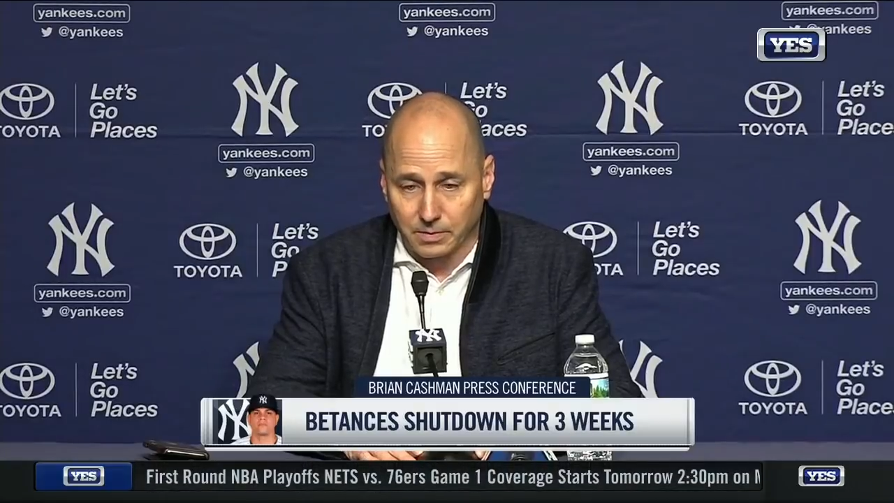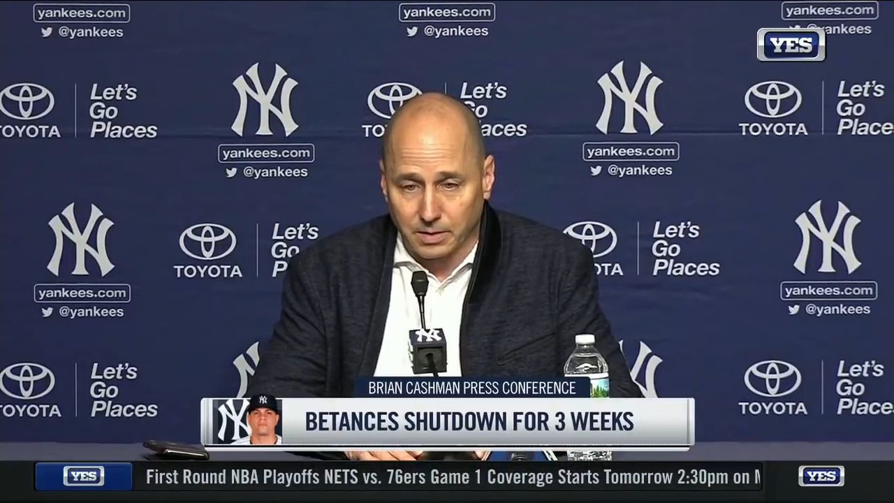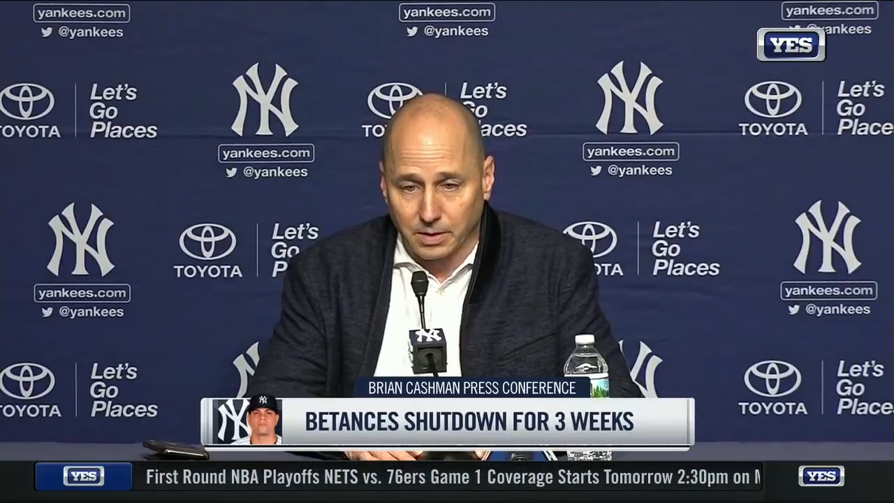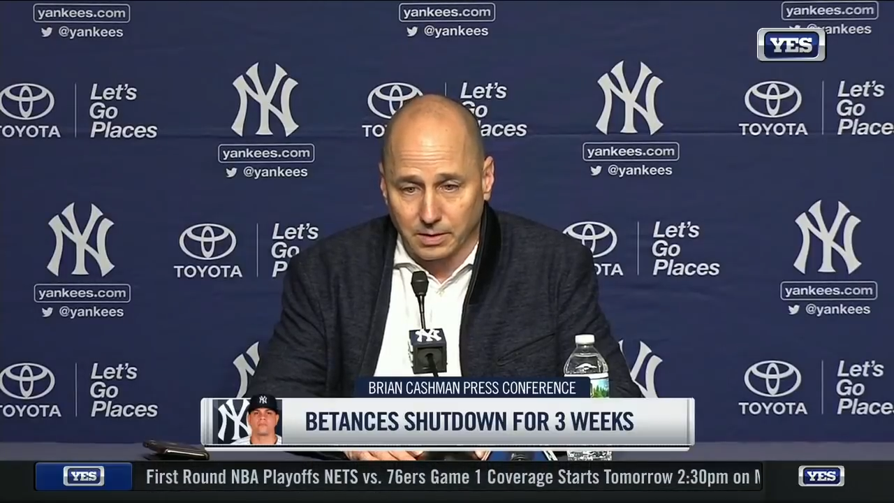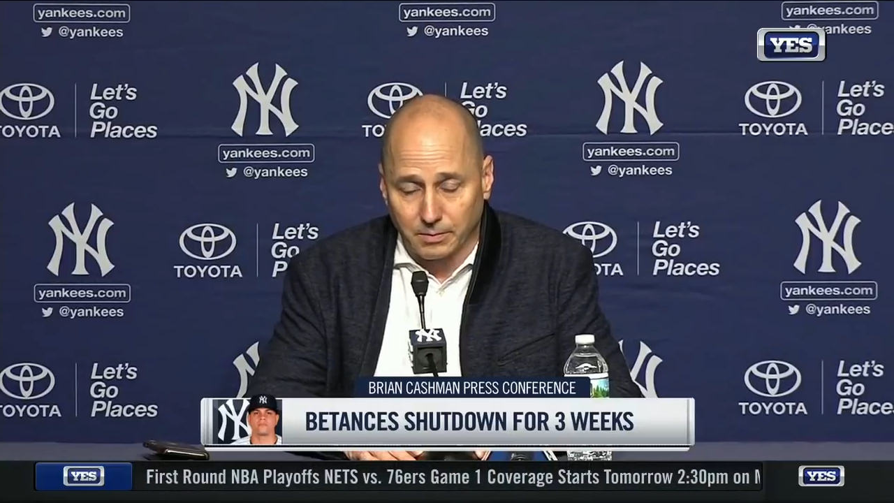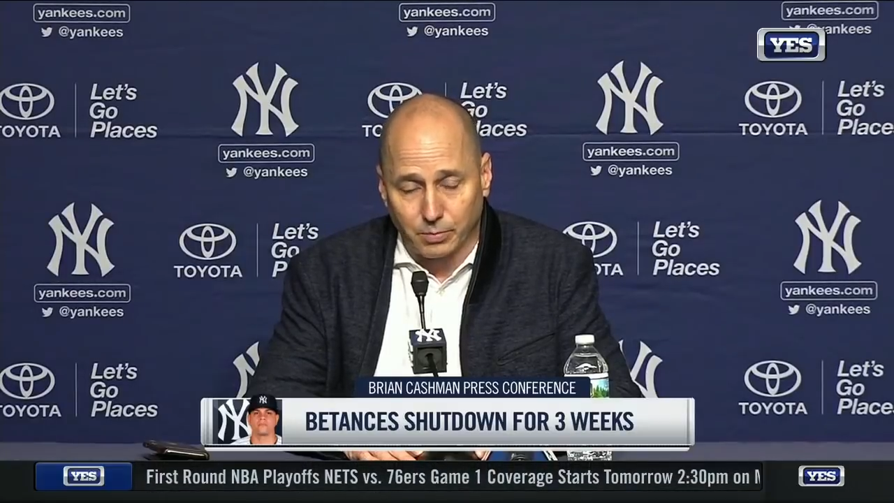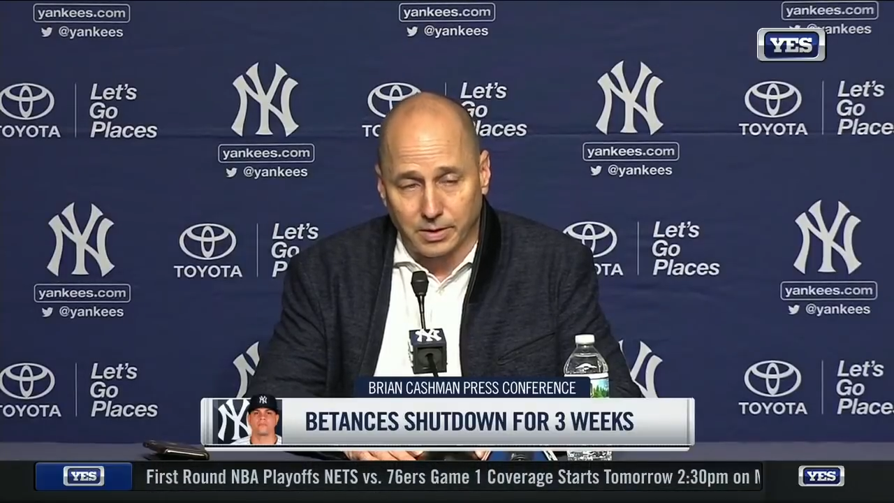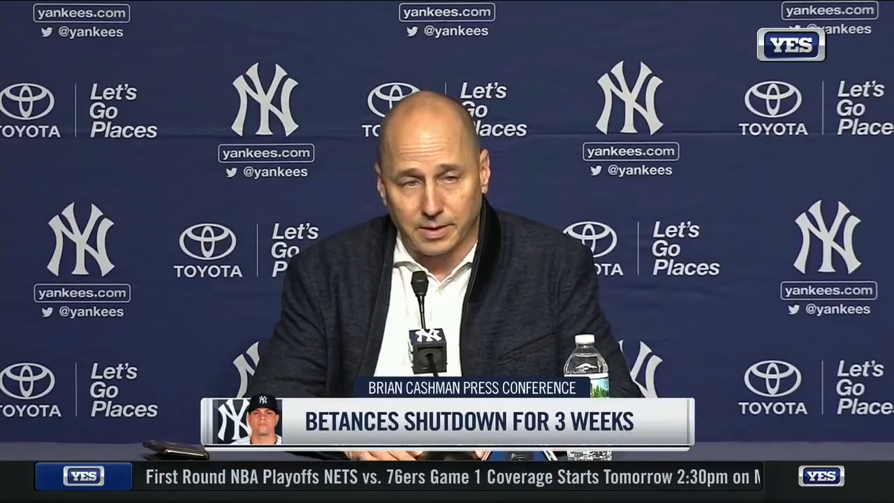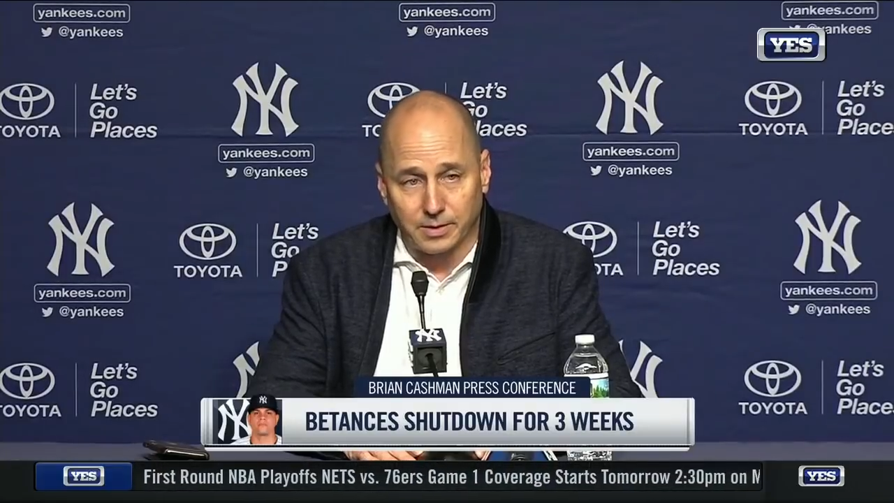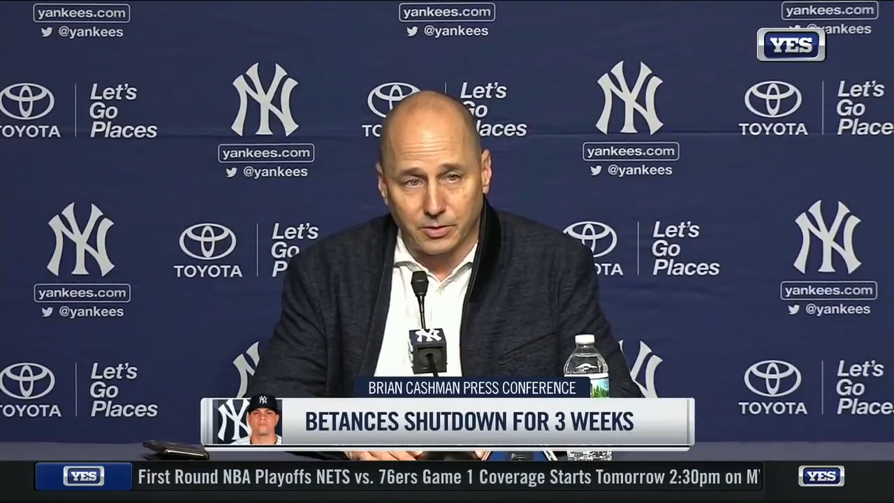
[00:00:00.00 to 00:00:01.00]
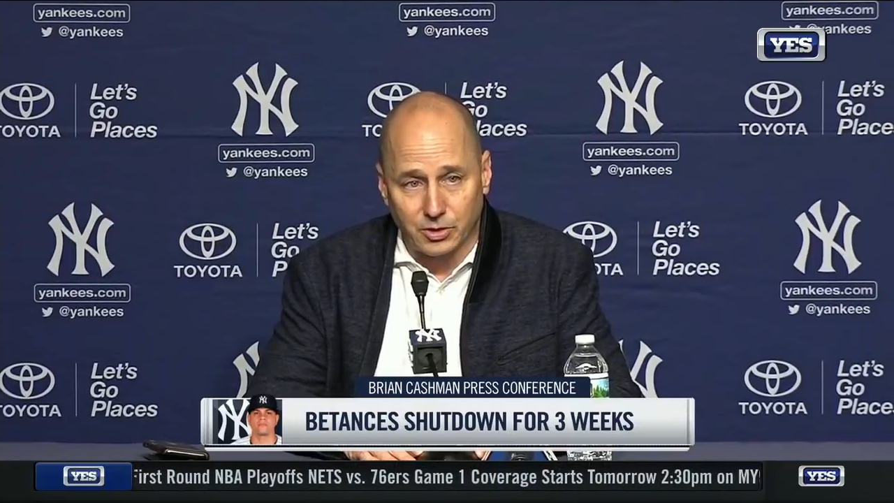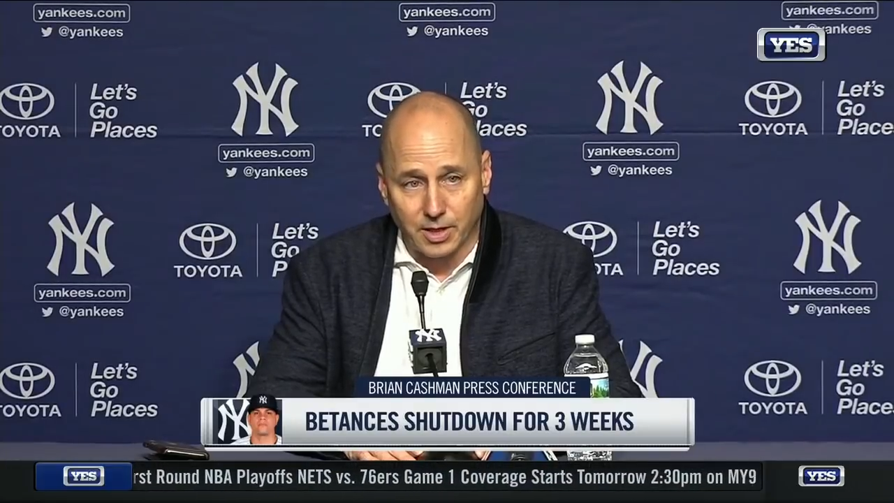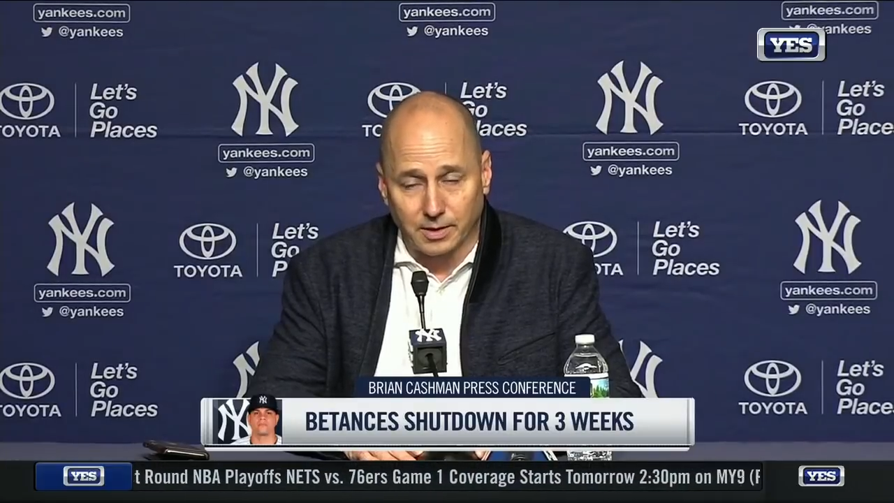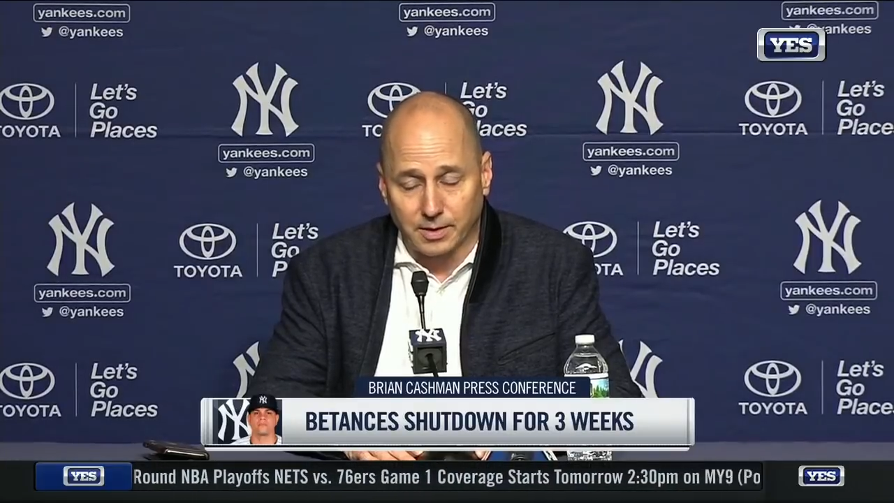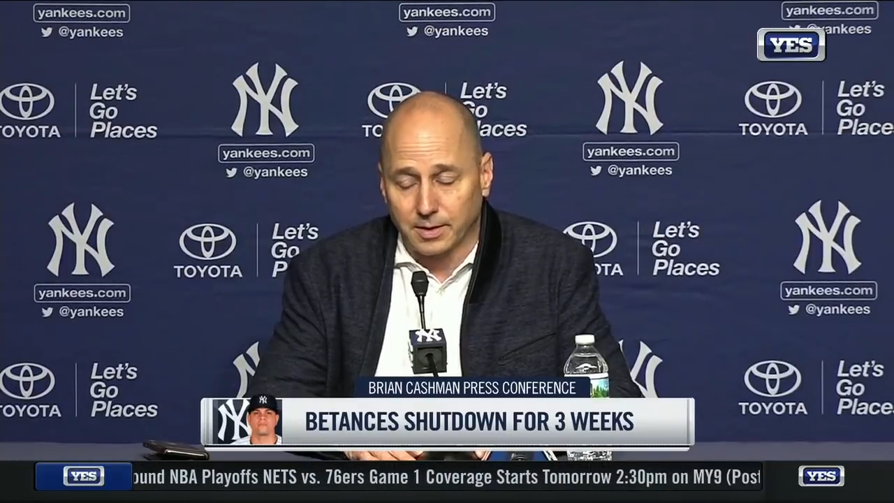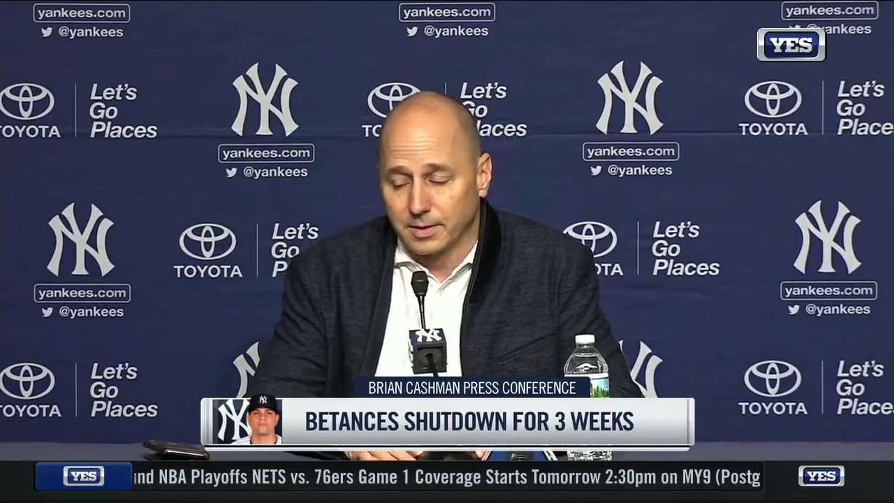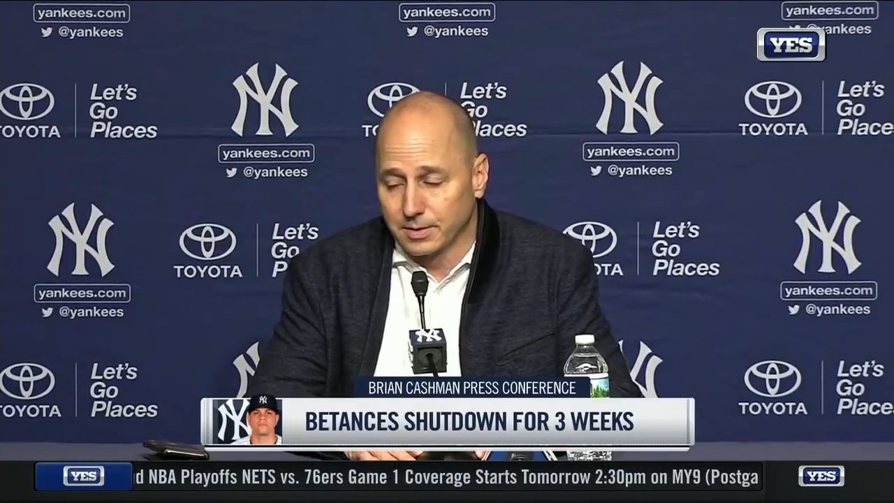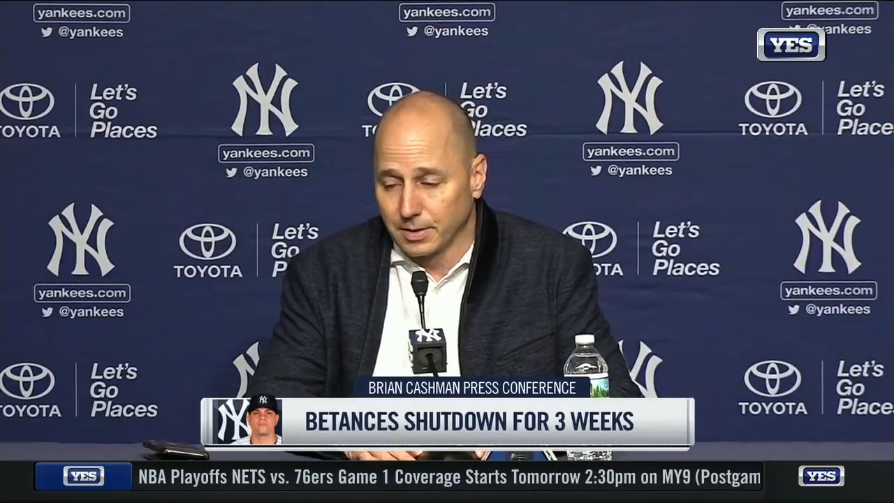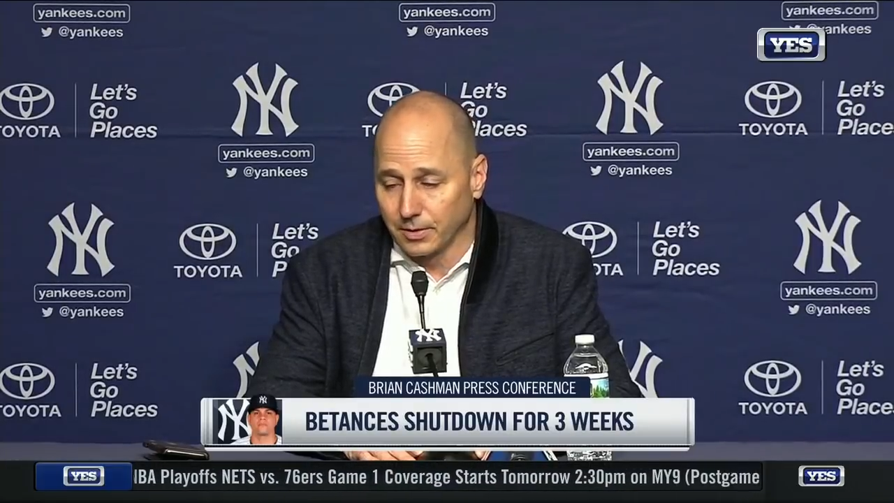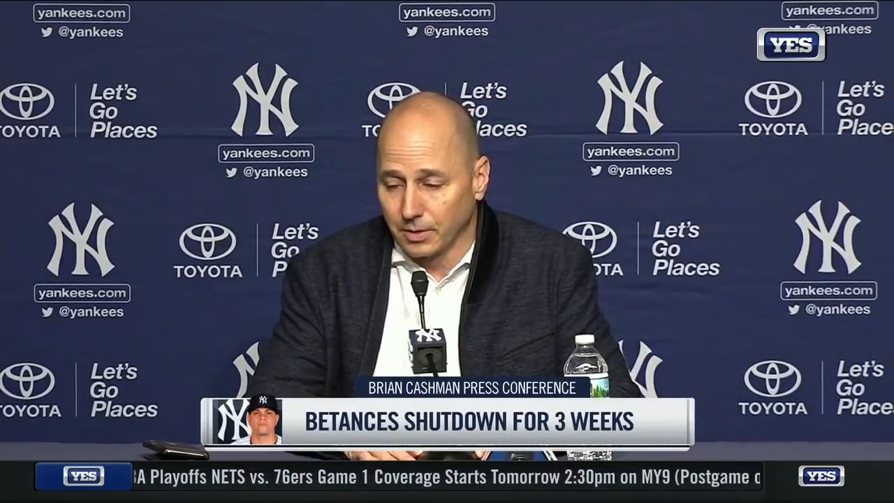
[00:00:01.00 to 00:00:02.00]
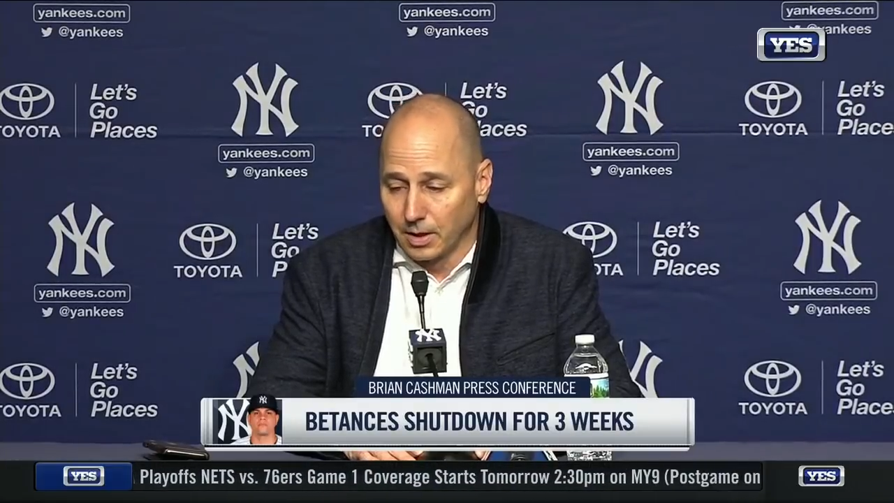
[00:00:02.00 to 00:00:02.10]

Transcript: uh, completed and checked. So